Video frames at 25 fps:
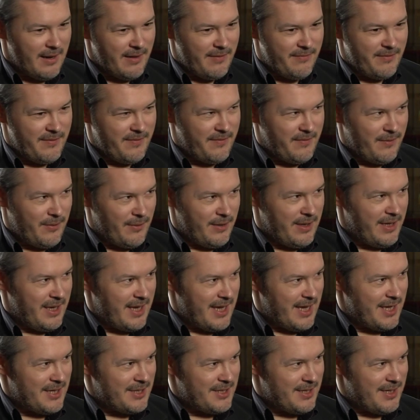with
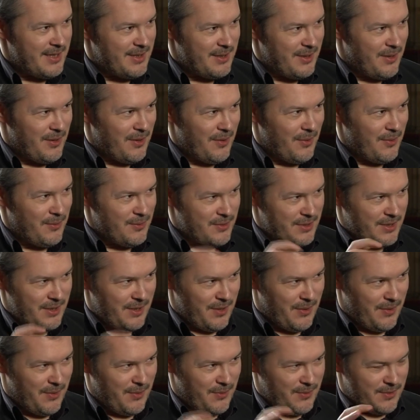coquillage that grows and
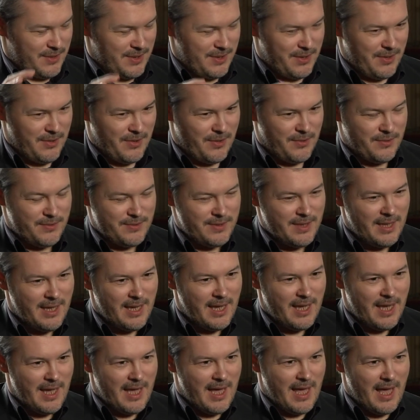grows and grows,
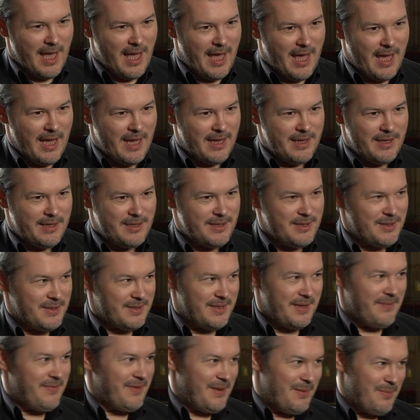and it is
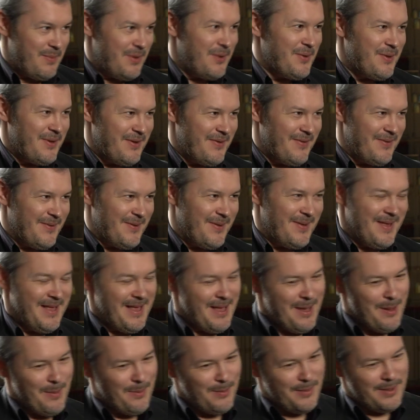something beautiful.
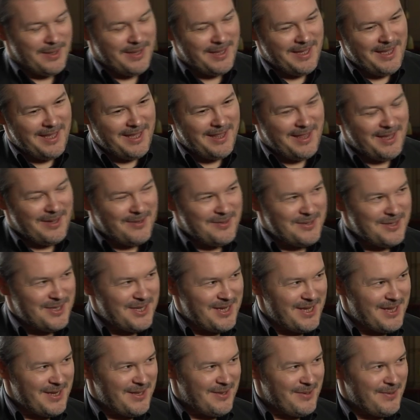But in the
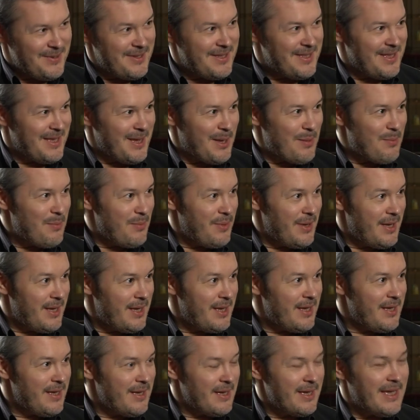concerto, it can
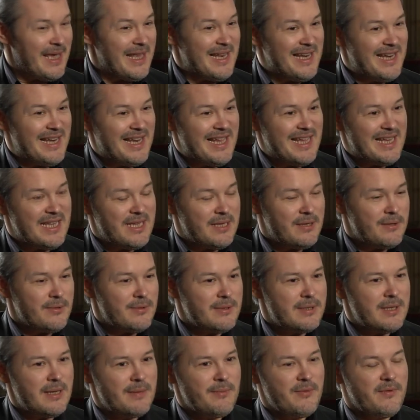lead to
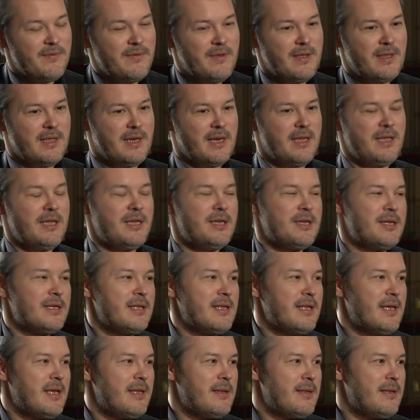some of the
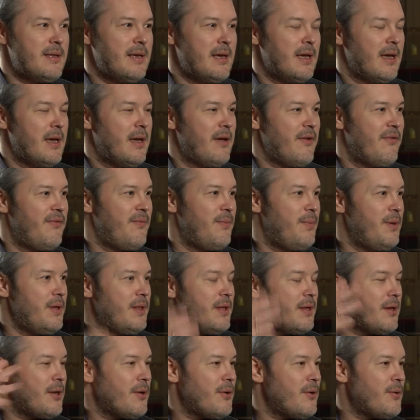tradition that have
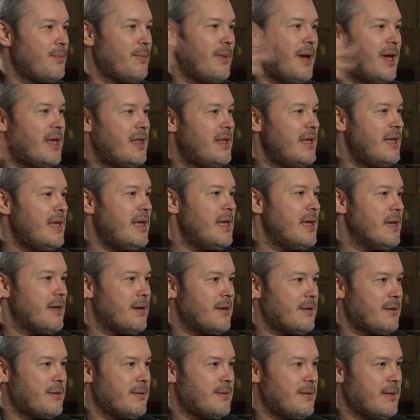been heard by the
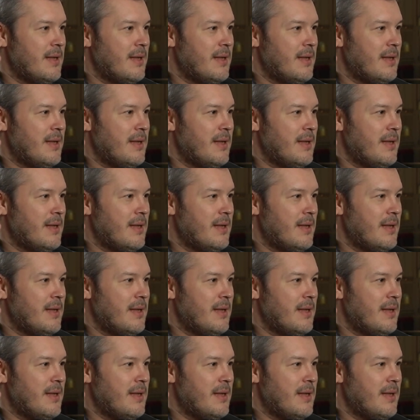ear,